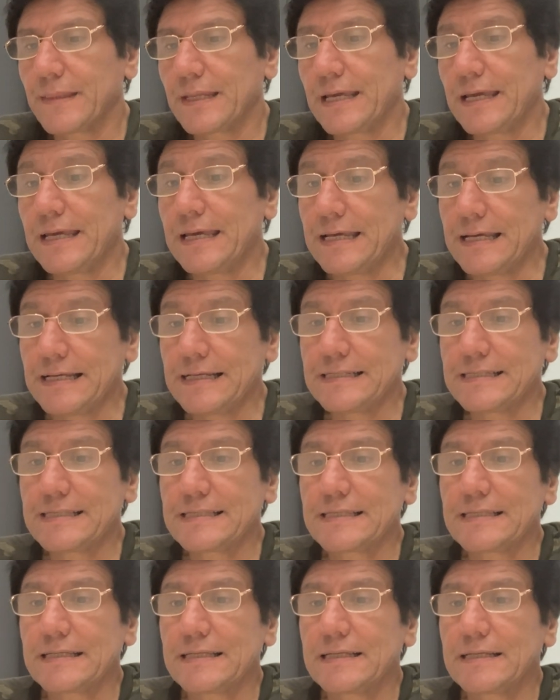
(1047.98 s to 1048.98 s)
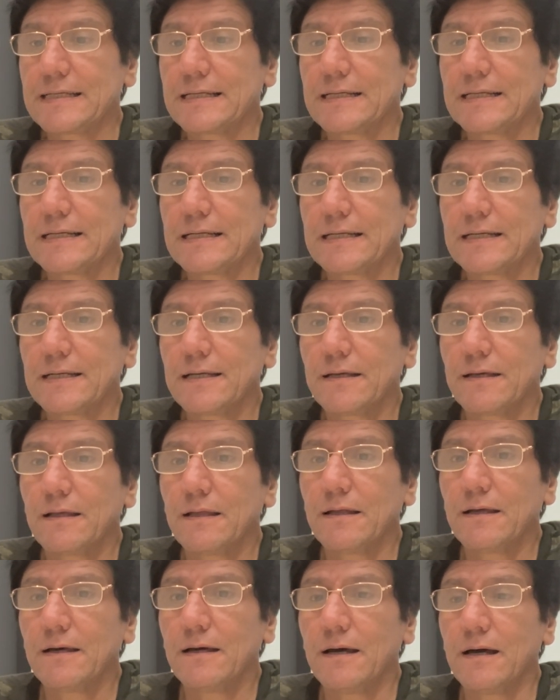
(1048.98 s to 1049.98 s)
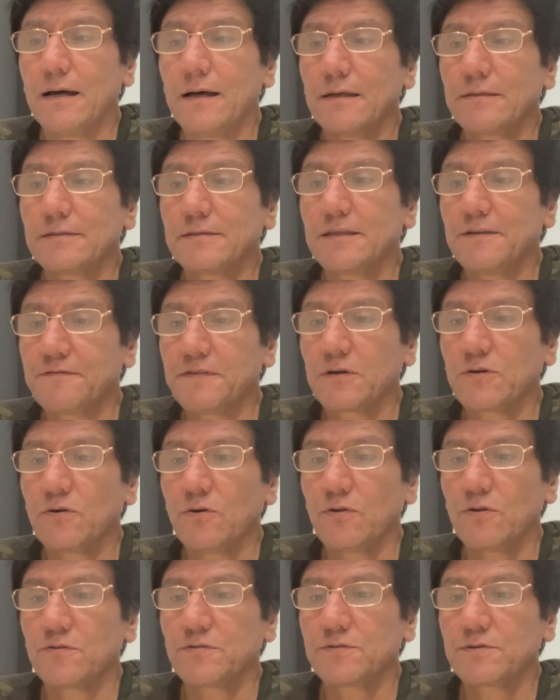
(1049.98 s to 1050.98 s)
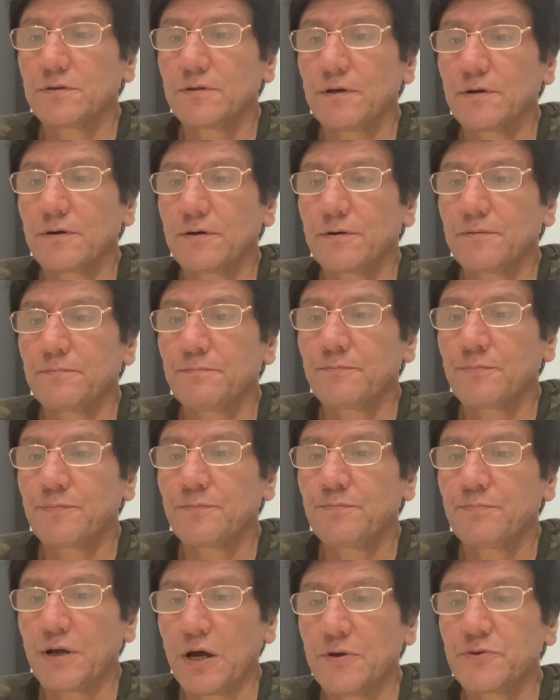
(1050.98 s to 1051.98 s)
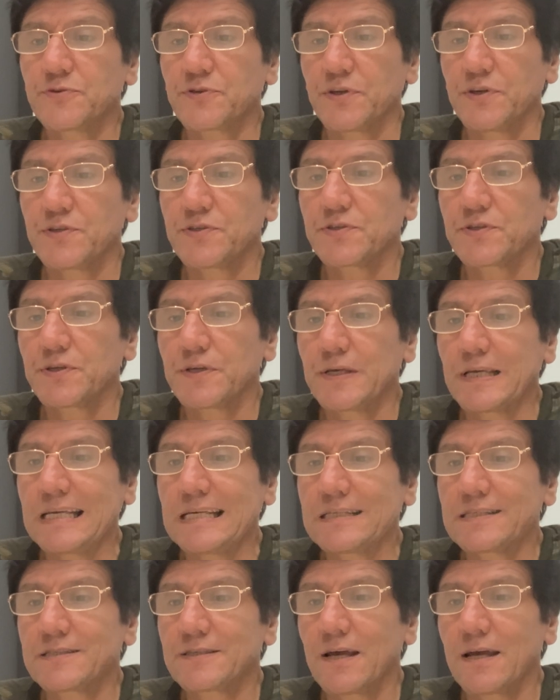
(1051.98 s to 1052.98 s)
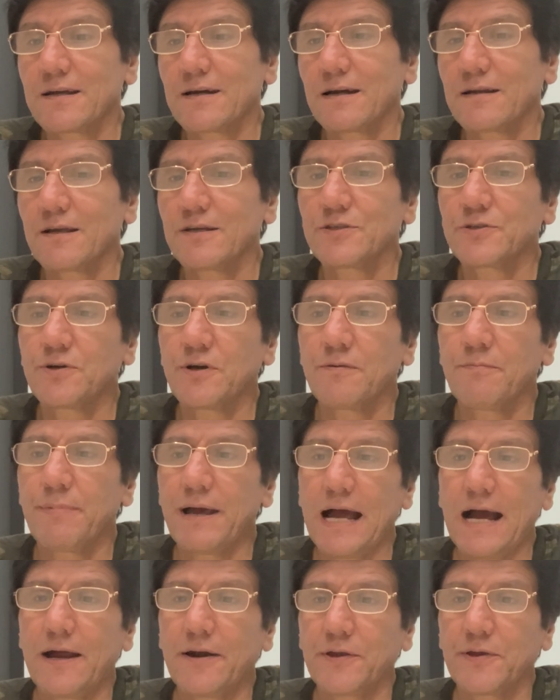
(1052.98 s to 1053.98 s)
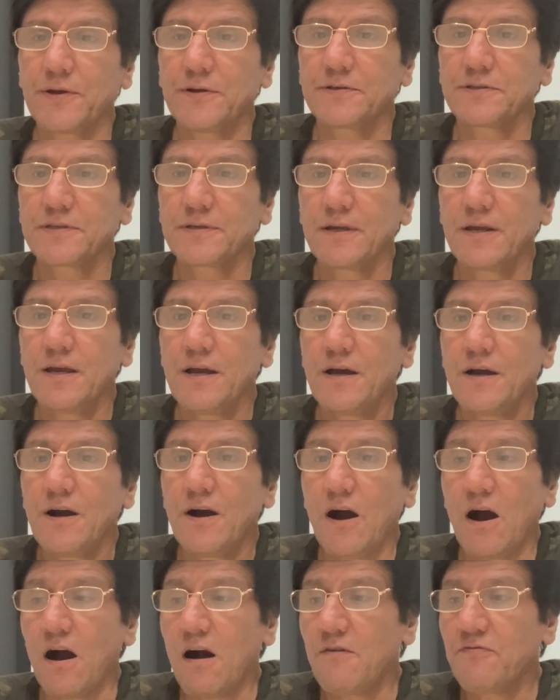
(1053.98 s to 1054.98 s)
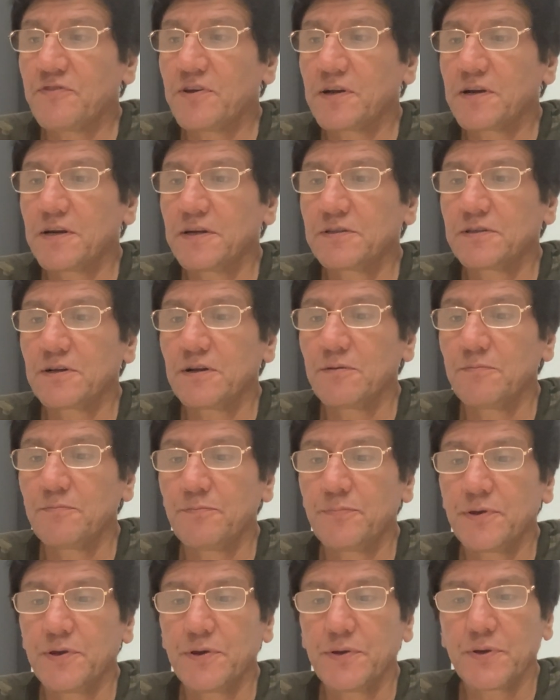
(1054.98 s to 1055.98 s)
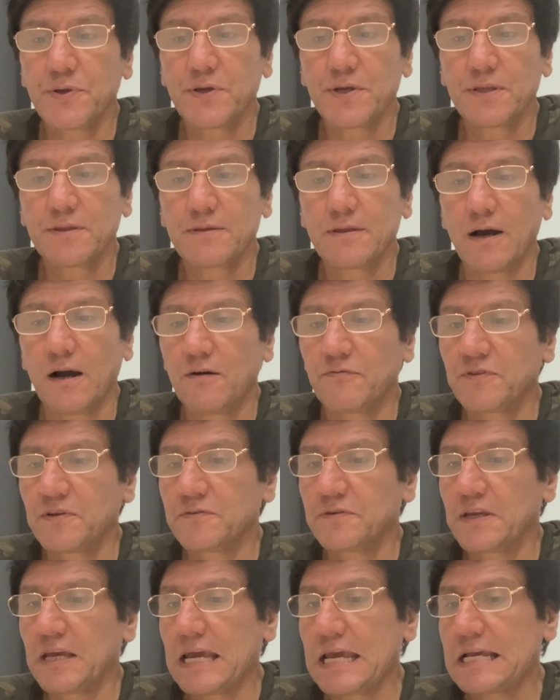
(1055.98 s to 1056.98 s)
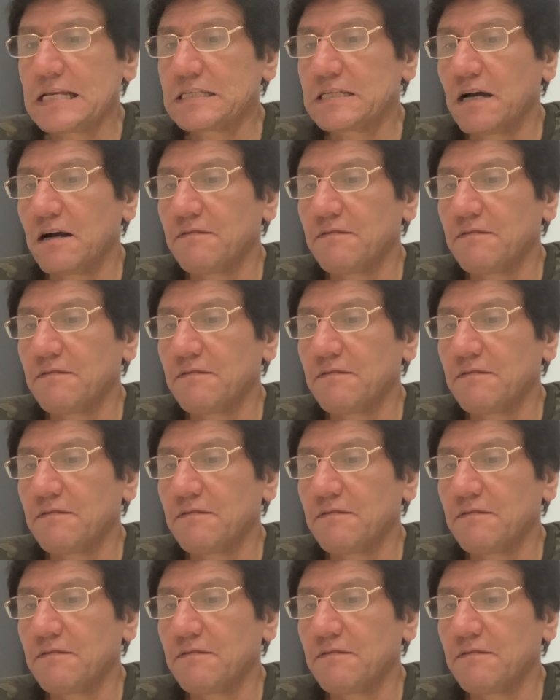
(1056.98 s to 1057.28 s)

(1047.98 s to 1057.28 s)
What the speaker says: is a difficult process is psychological barriers. After critical period, after the age